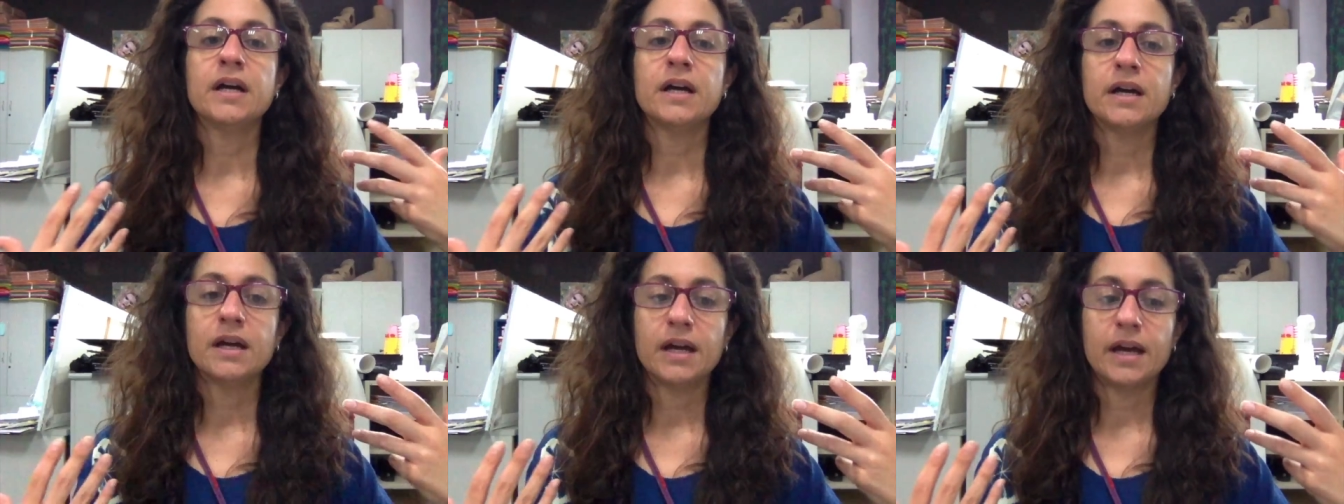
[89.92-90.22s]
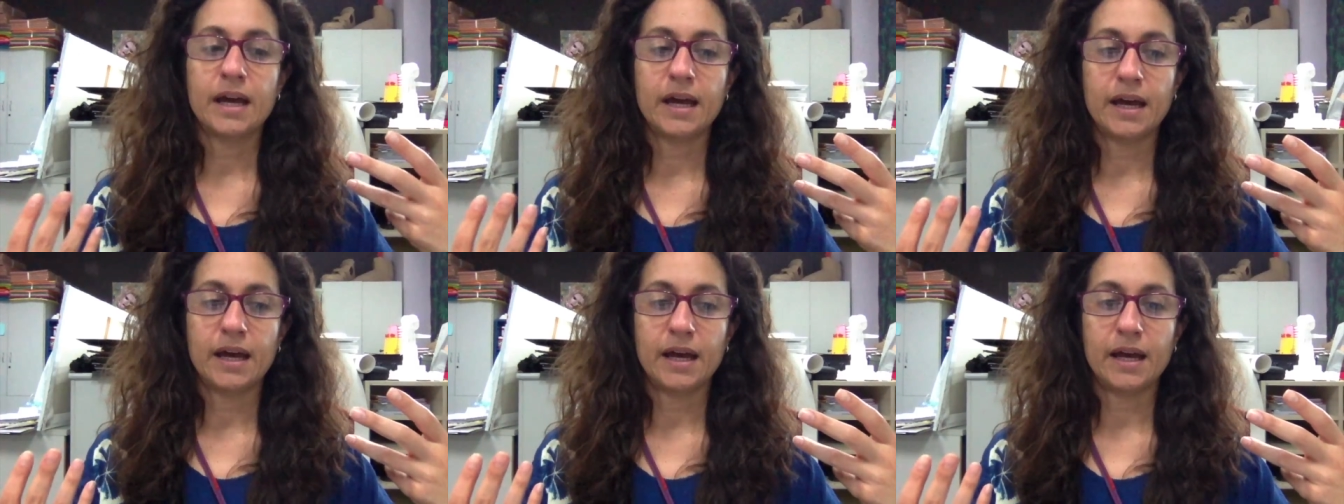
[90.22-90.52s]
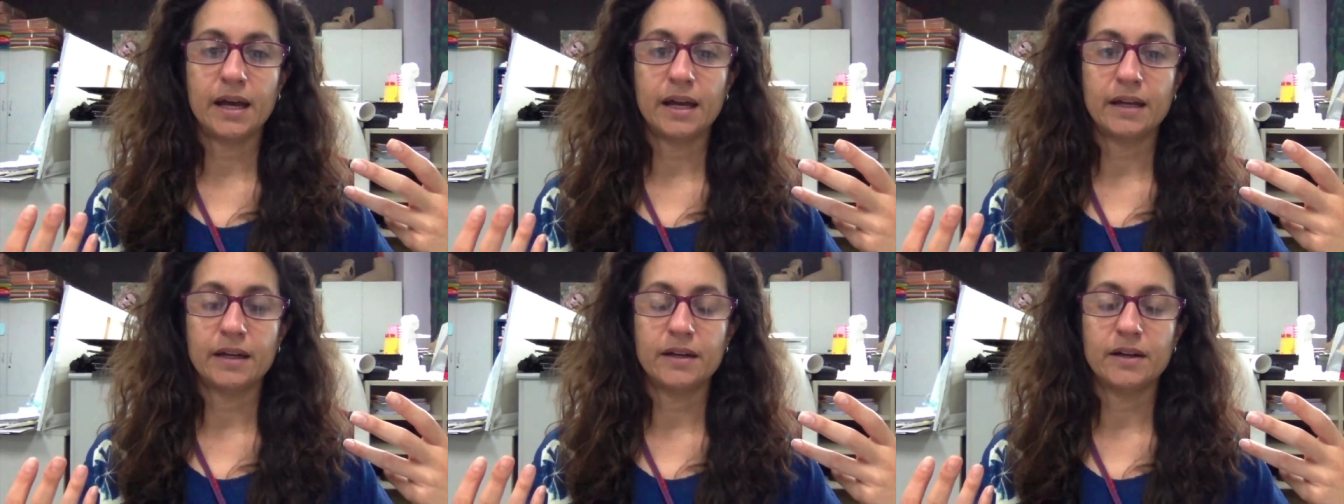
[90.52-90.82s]

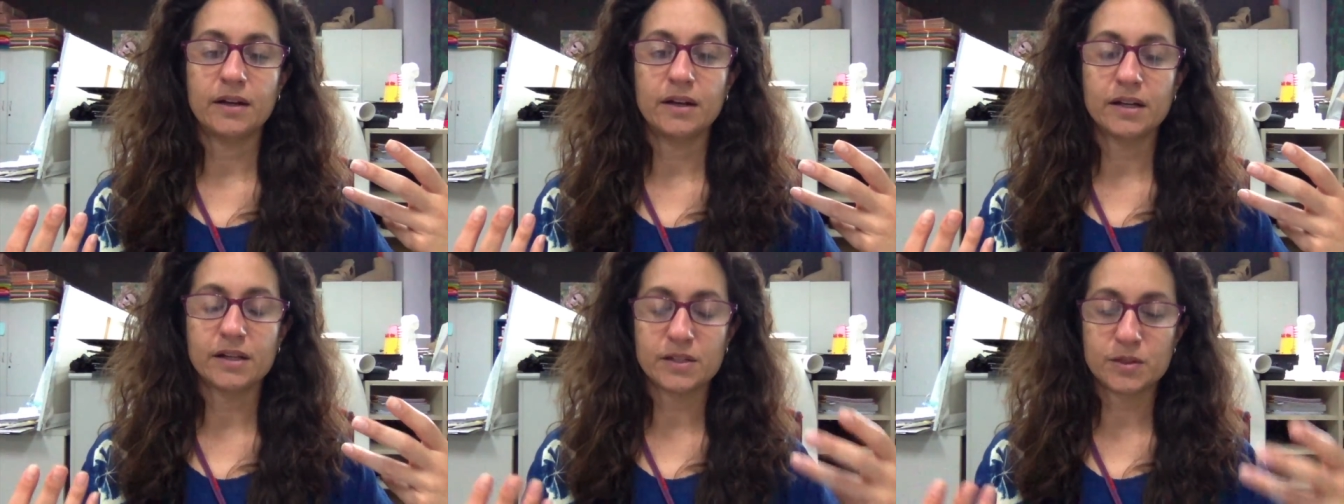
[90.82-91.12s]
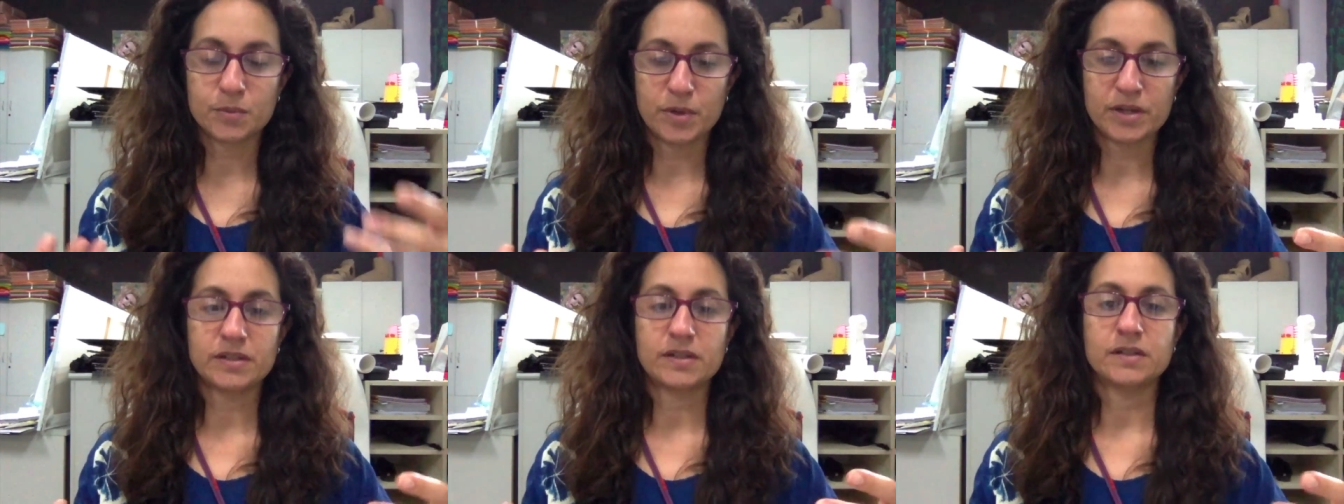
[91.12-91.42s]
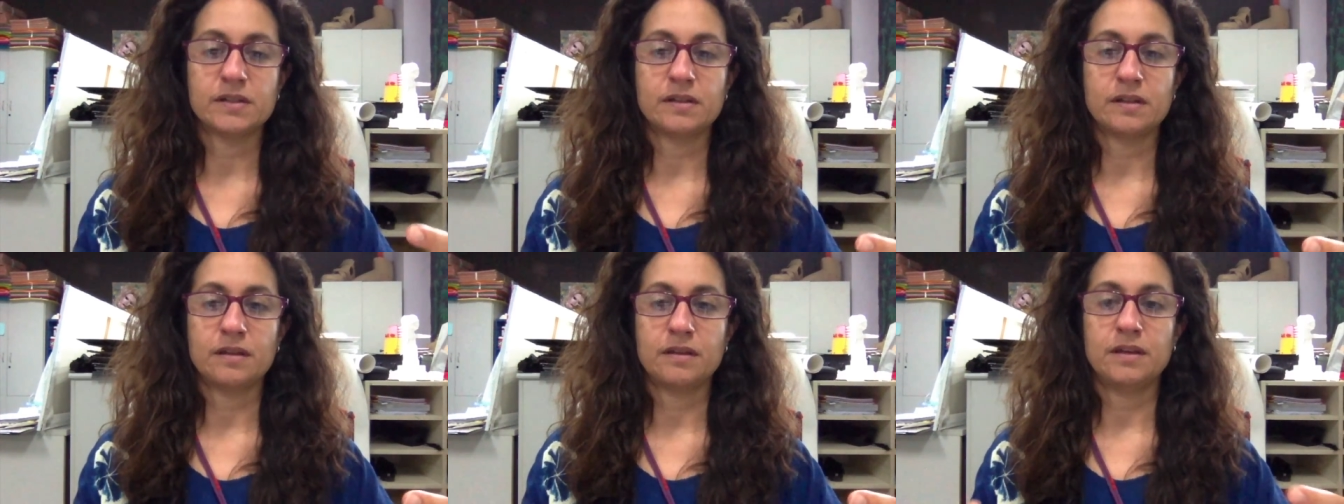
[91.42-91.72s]
and expresses
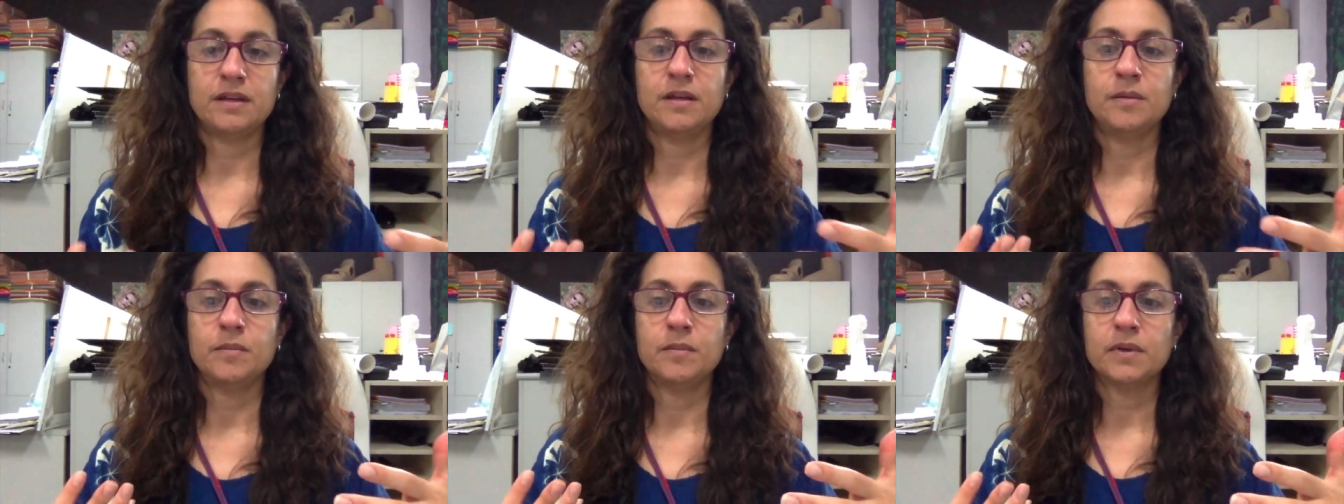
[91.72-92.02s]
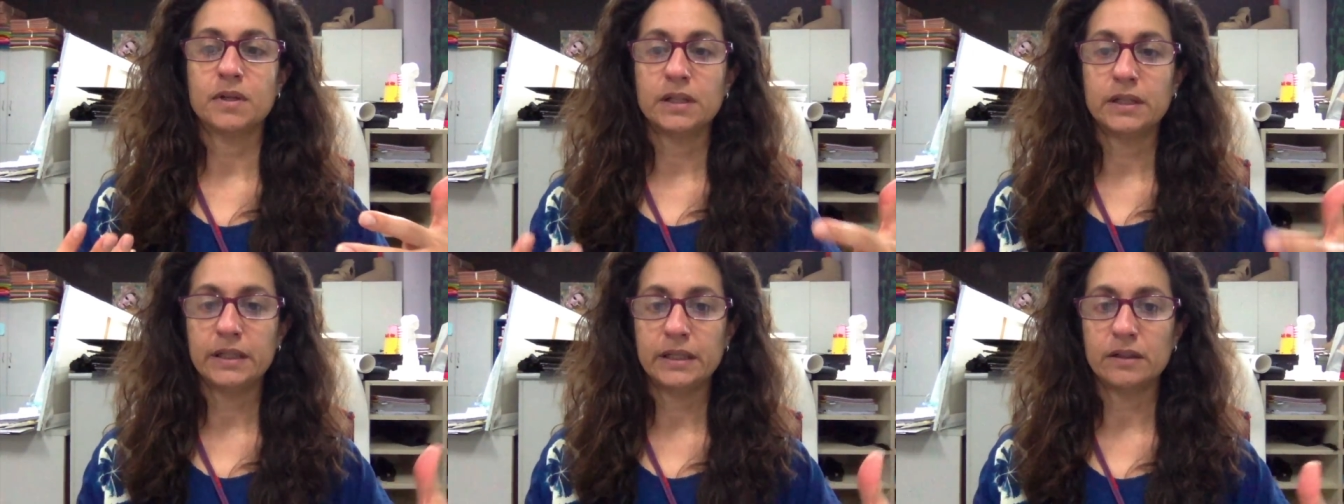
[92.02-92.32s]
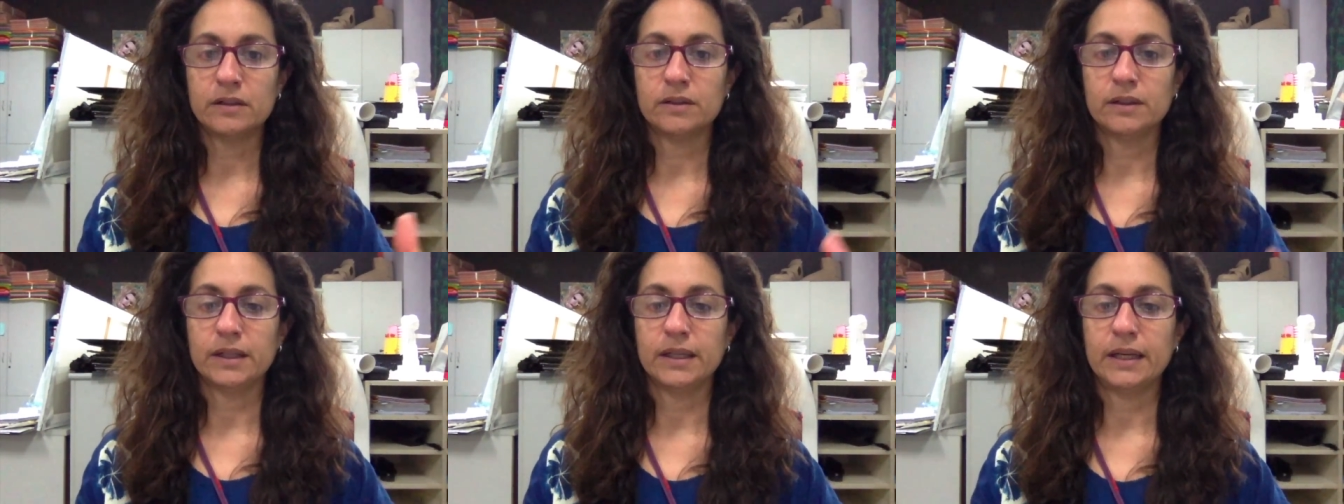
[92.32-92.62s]
the theme
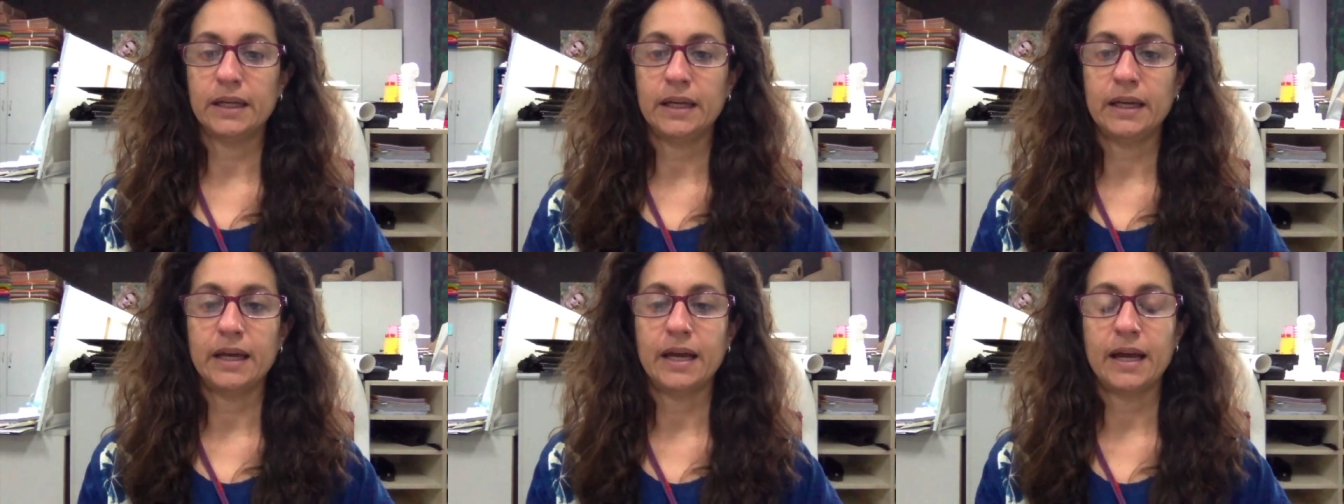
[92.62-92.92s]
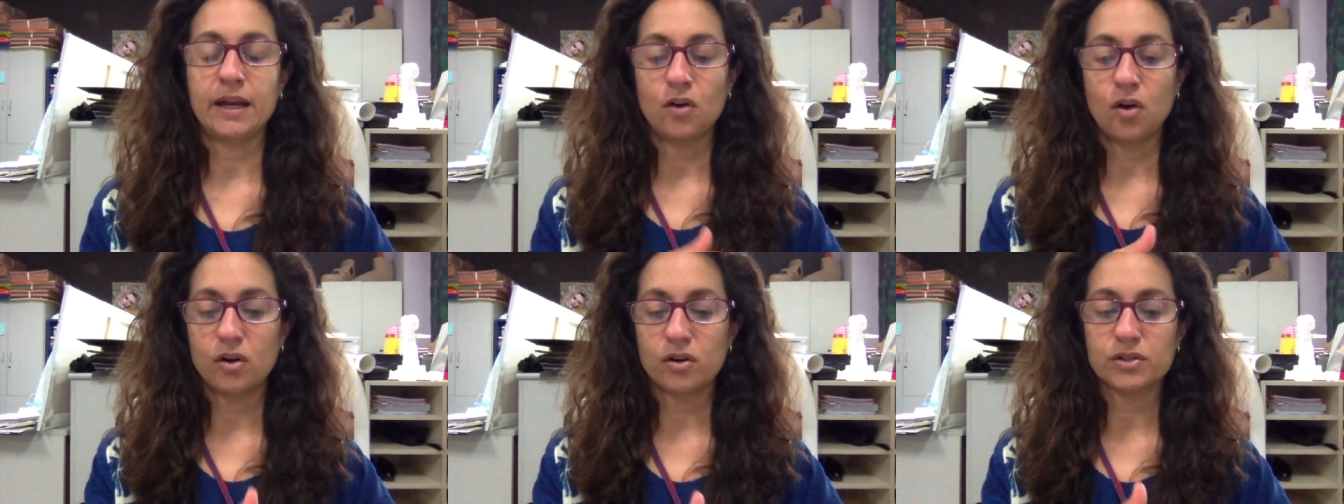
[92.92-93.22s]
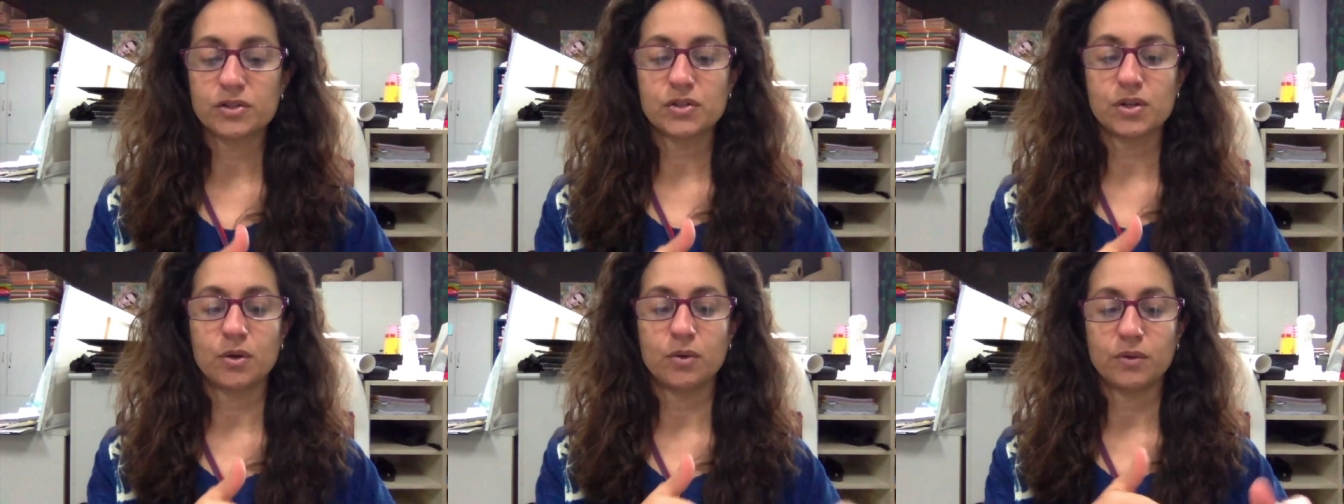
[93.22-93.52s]
clearly, and
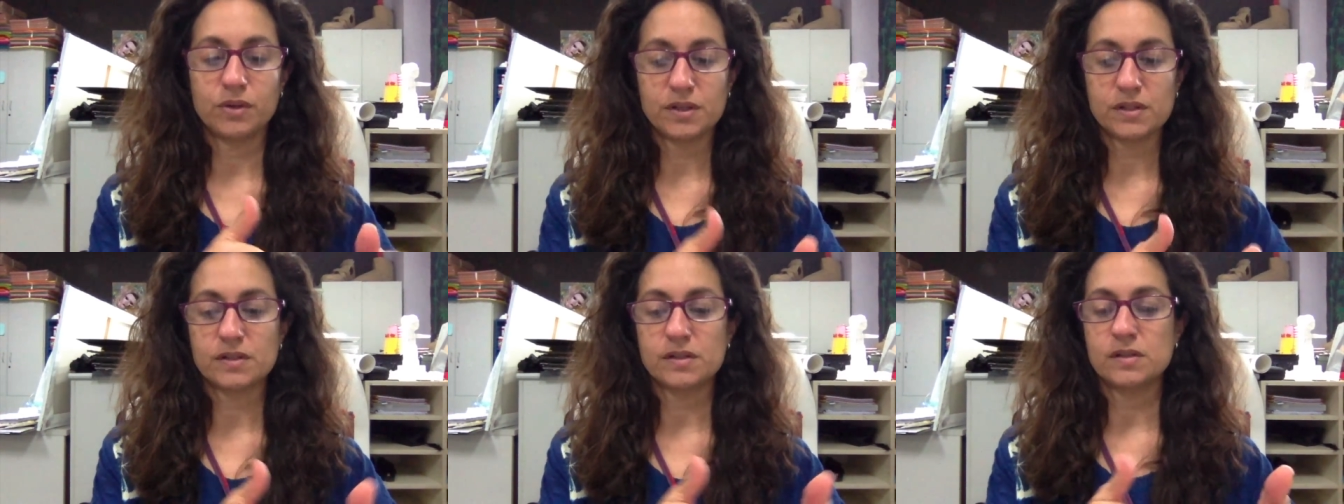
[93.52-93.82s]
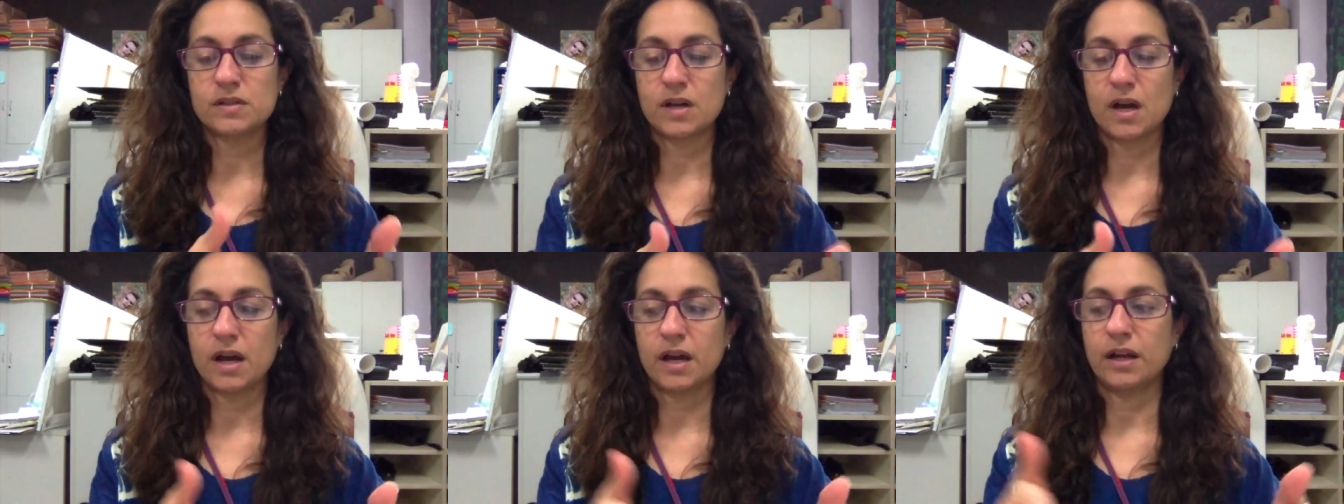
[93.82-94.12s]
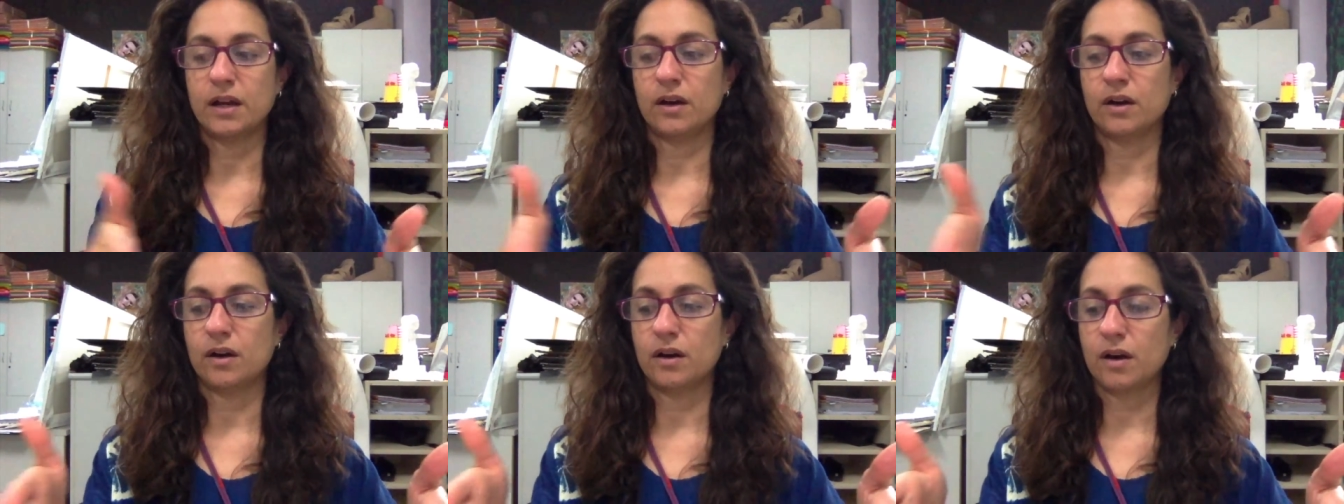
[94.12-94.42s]
also this
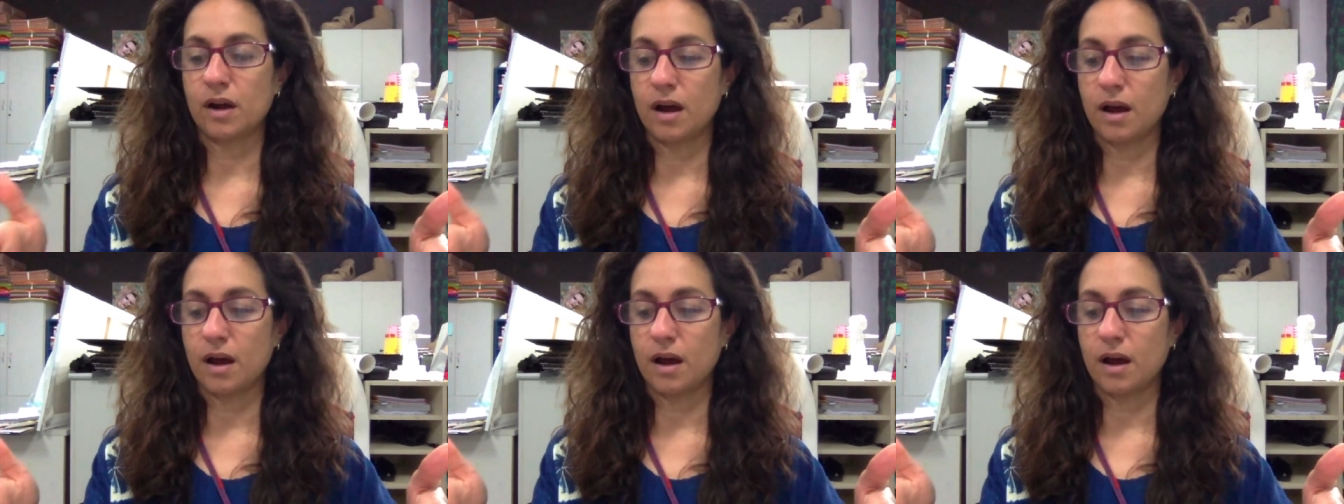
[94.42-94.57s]
entire,